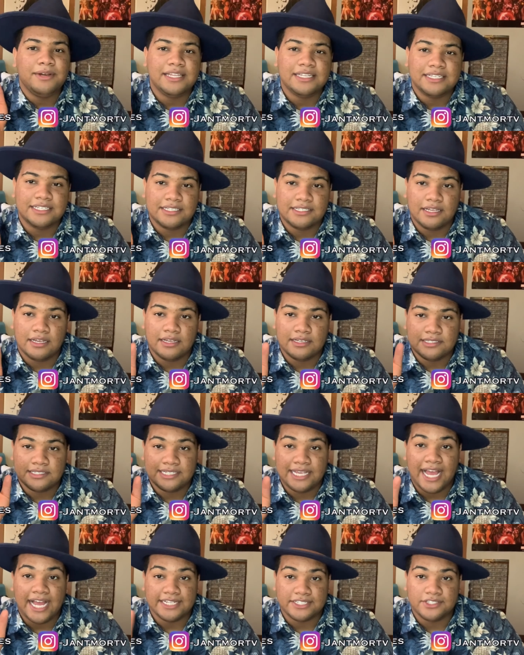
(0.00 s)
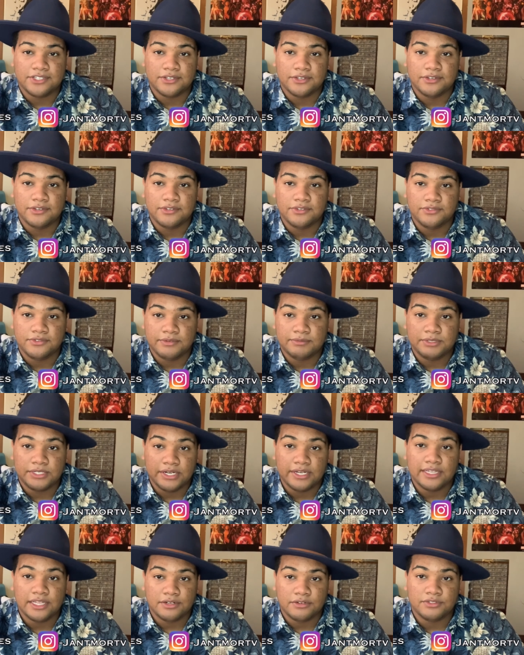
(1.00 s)
this uh, tattoos from
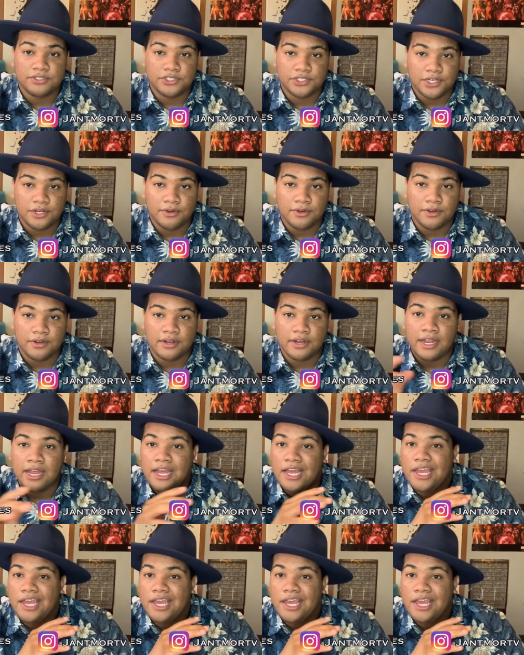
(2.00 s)
Jared Leto's Joker,